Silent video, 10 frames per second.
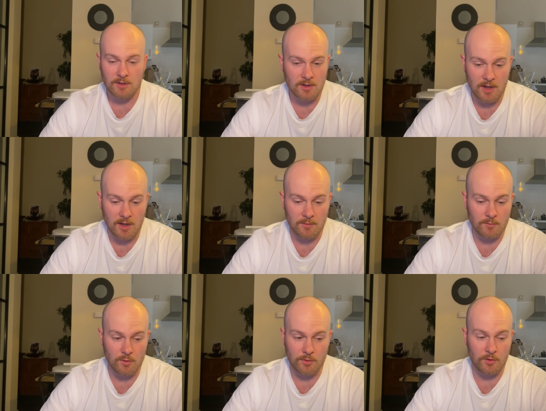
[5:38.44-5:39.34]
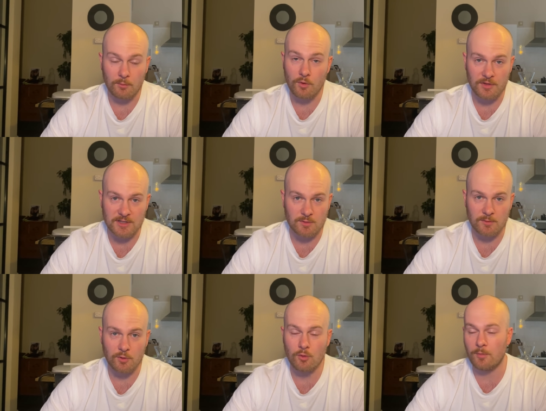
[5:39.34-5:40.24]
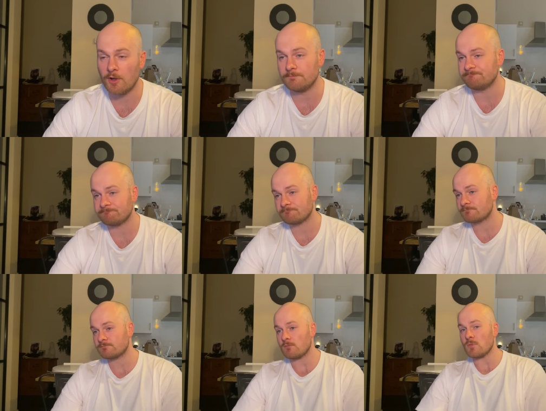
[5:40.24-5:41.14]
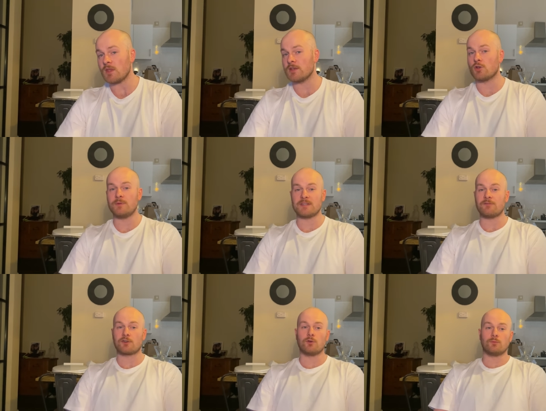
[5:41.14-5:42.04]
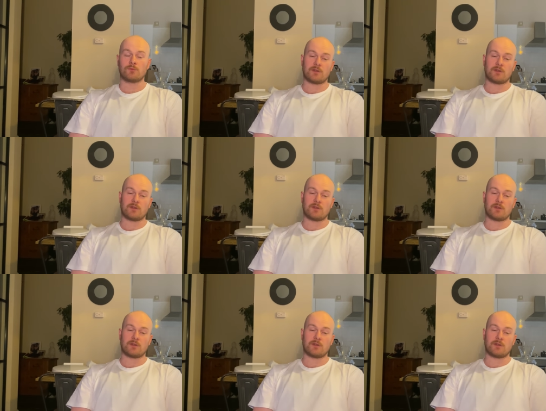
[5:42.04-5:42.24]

uh, more more things with the ball, but it could be difficult.